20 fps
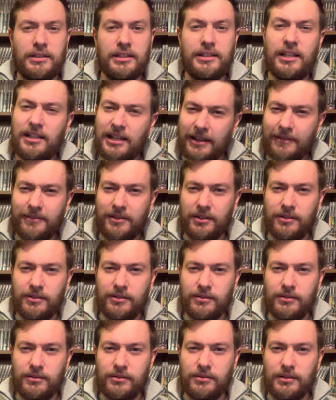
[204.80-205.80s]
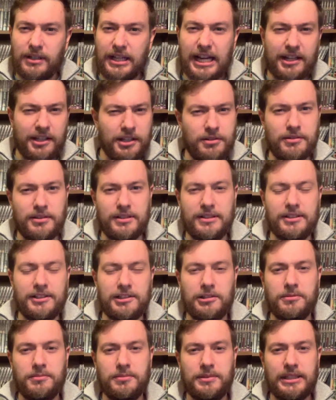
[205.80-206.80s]
did have the accurate
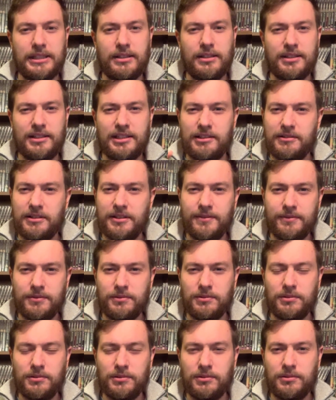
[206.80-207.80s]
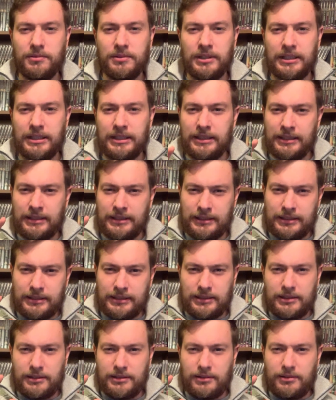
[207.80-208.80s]
sculpt in the Series 4
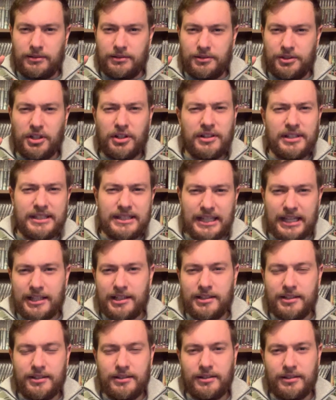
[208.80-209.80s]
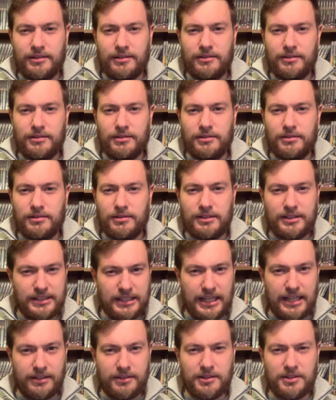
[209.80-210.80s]
Journey's End
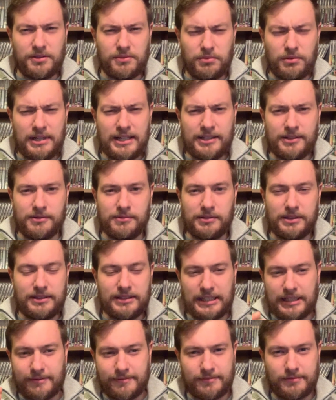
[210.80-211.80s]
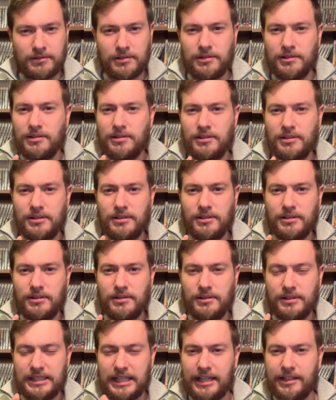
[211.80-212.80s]
set as well, with Davros,
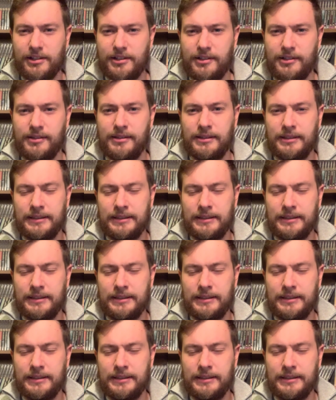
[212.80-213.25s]
Tennant,